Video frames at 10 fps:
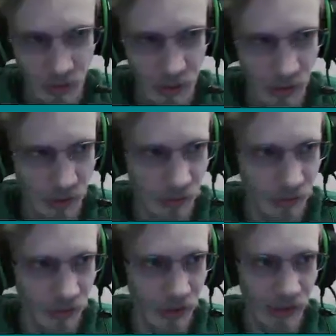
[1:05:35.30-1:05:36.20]
kind of
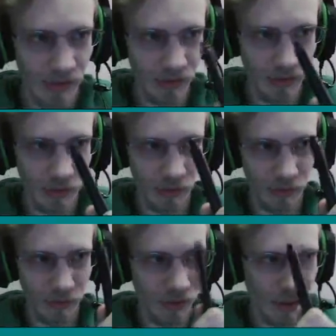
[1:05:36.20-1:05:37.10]
it has its
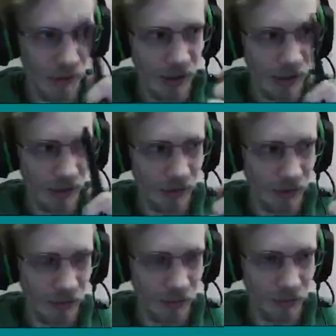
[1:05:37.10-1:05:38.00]
own, everything has its
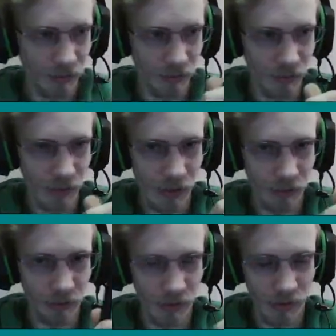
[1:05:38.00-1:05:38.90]
own
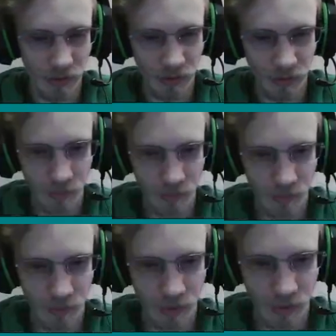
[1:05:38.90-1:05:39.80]
physics.
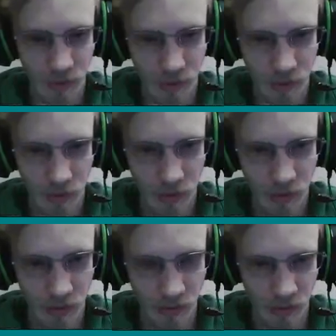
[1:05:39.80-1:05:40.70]

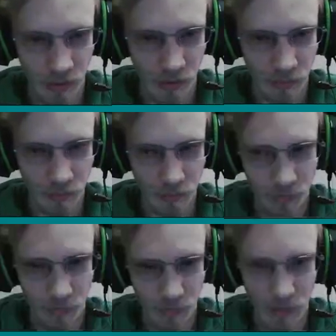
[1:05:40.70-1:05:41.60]
So
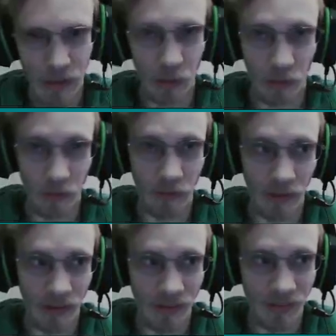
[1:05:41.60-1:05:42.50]
as with
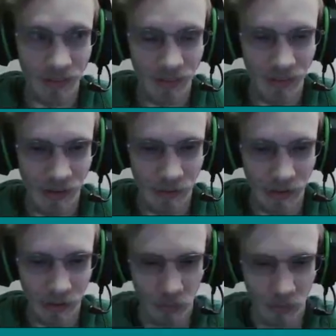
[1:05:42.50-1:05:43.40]
everything, everything
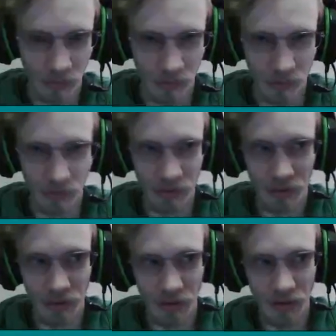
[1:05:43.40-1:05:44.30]
has physics. So
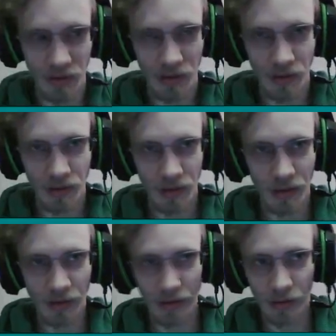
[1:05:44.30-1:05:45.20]

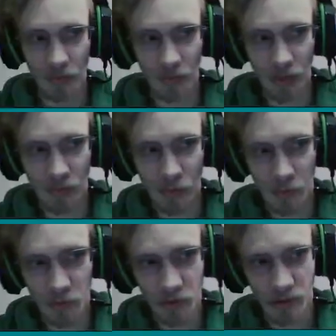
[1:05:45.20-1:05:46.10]
with every
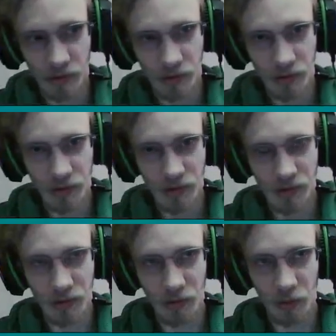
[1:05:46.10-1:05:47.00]
motion,
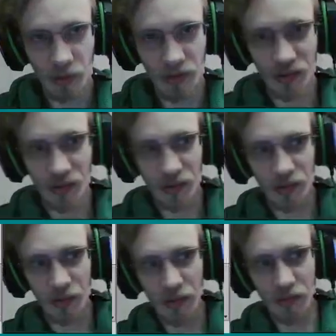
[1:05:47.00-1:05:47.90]
there's always a little bit